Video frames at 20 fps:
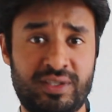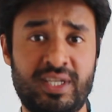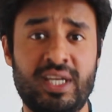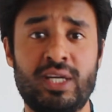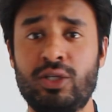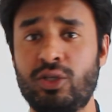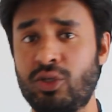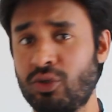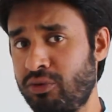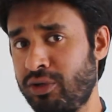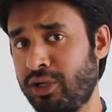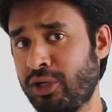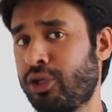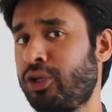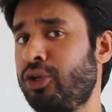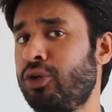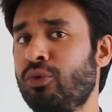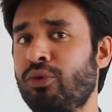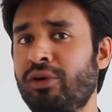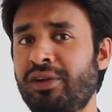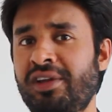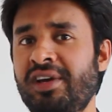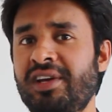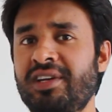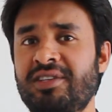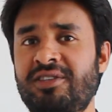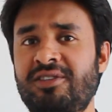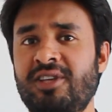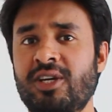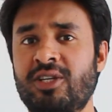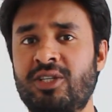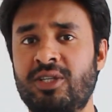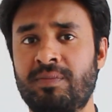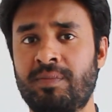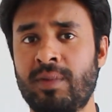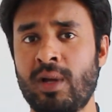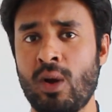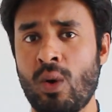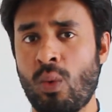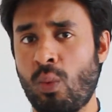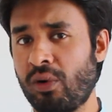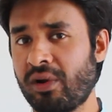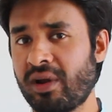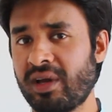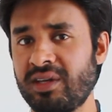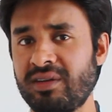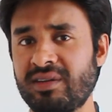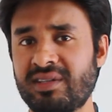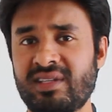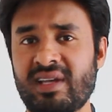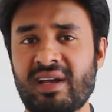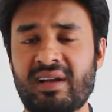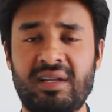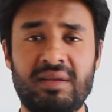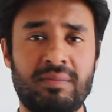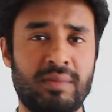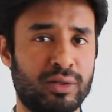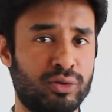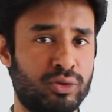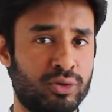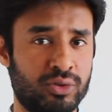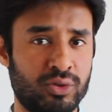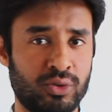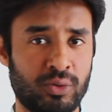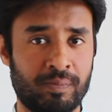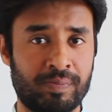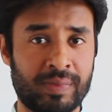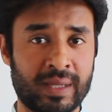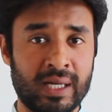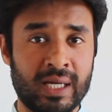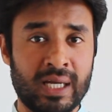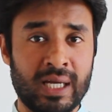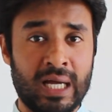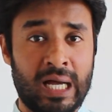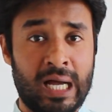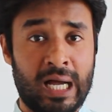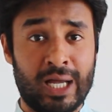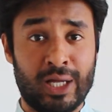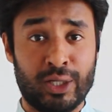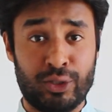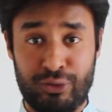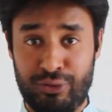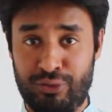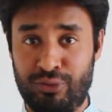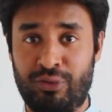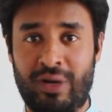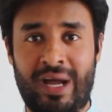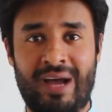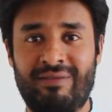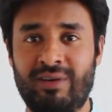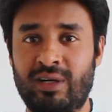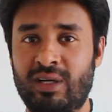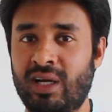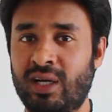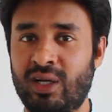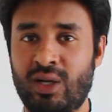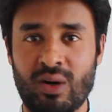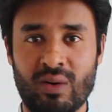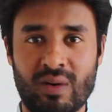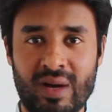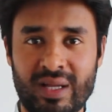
said during a Q&A session, what are you exactly meant to do? Do you have a go